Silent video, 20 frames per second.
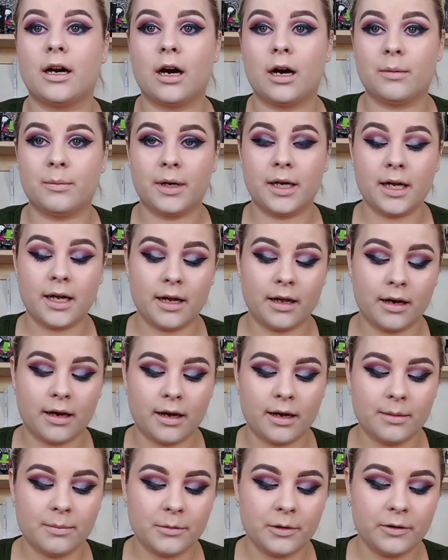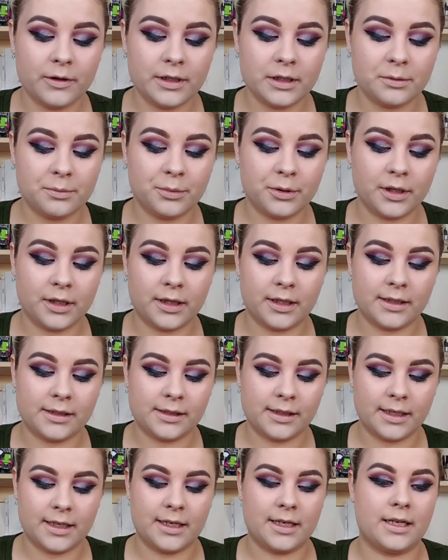Karma, and I'm going to put
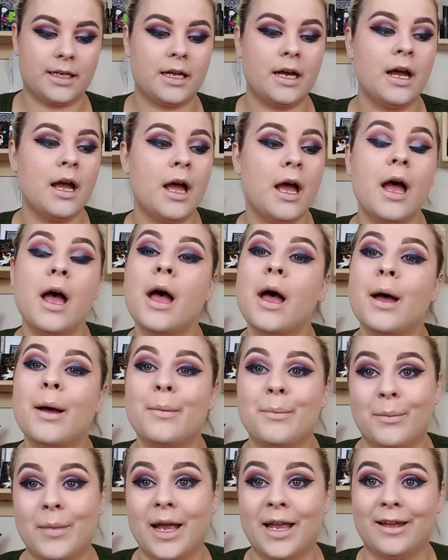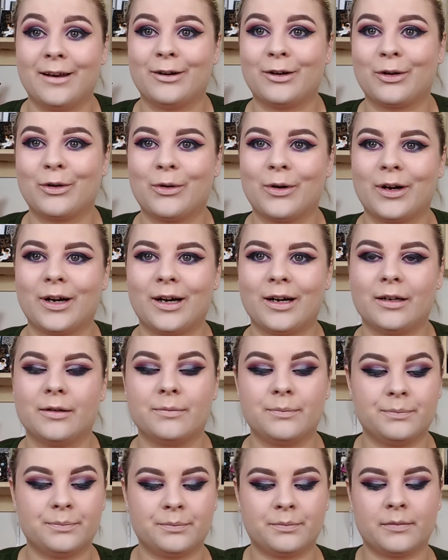this in my inner corner.
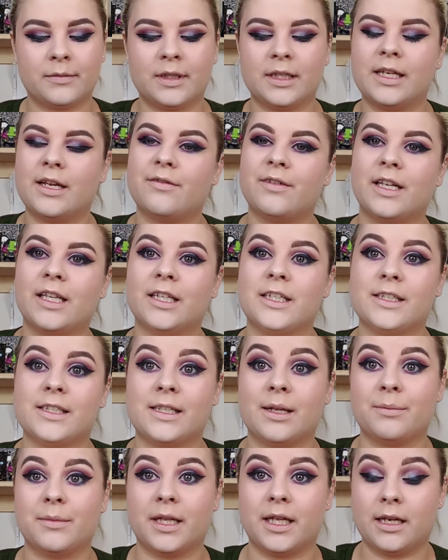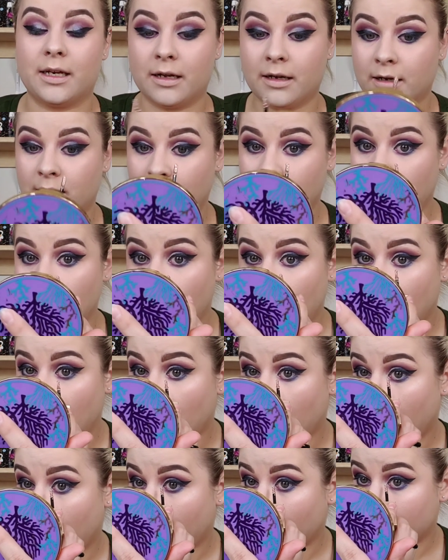Give it a little something
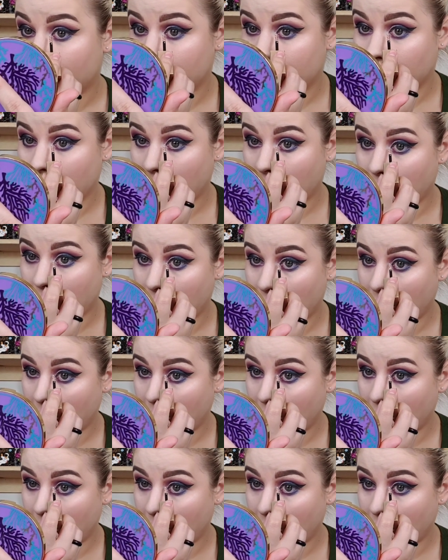extra.